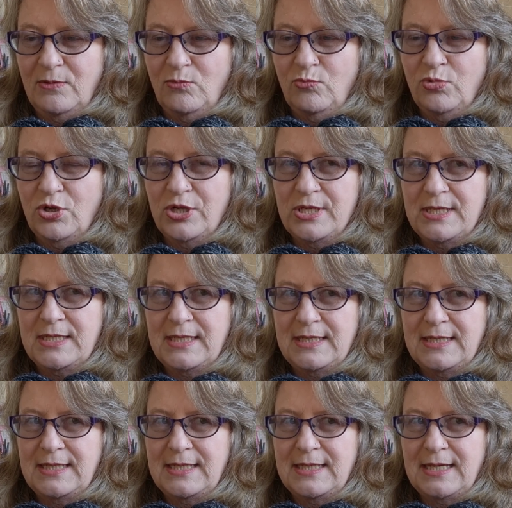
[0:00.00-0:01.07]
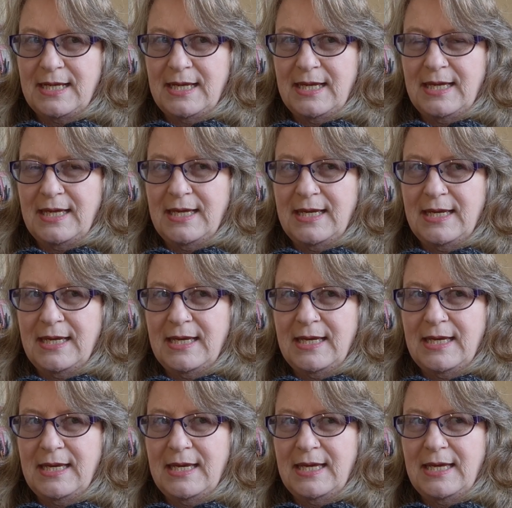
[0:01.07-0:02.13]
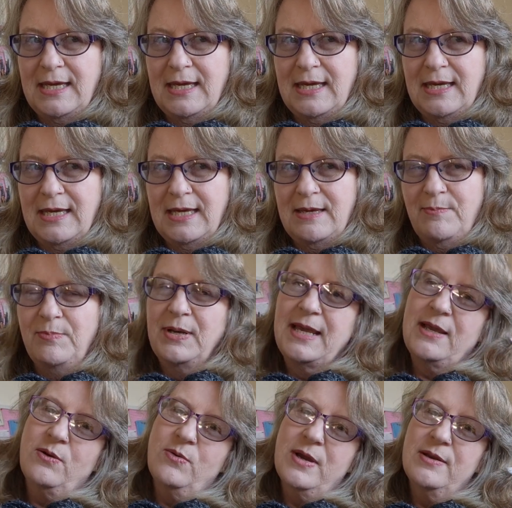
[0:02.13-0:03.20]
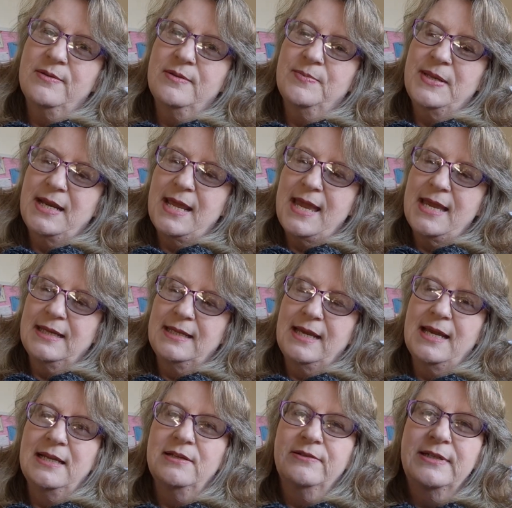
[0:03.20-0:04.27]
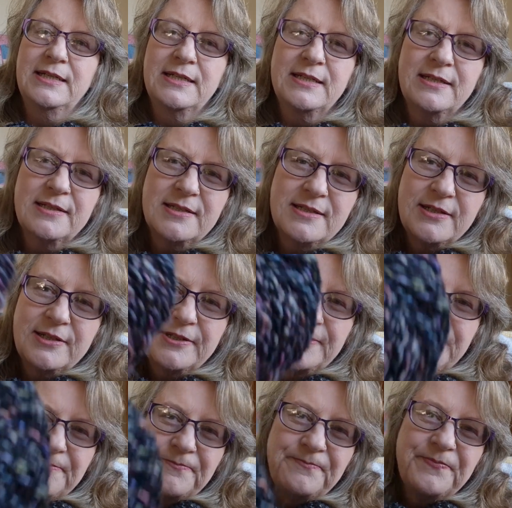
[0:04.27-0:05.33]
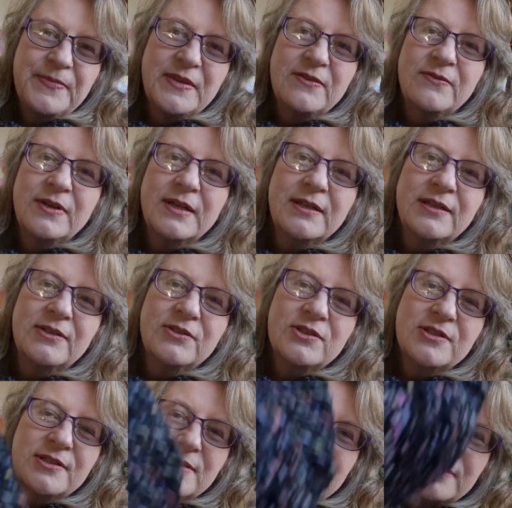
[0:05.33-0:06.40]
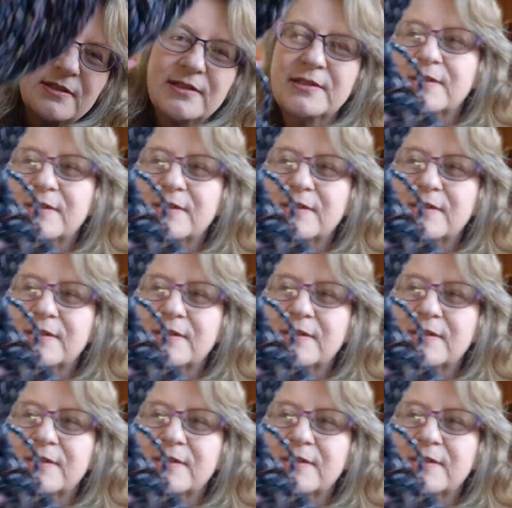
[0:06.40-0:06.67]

was a black one, but it had colour in it. So I can just, I